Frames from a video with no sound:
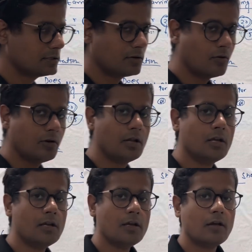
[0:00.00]
and all,
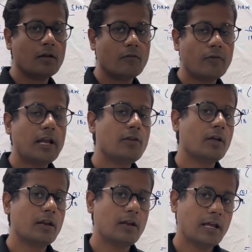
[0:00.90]
while you
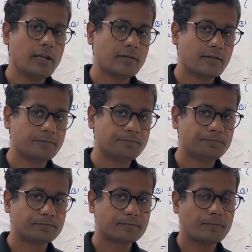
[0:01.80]
analyze
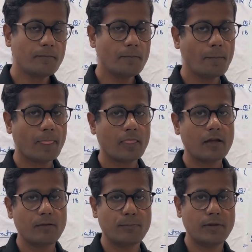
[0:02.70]
the
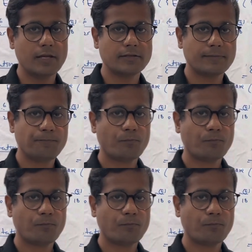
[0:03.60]
EPS.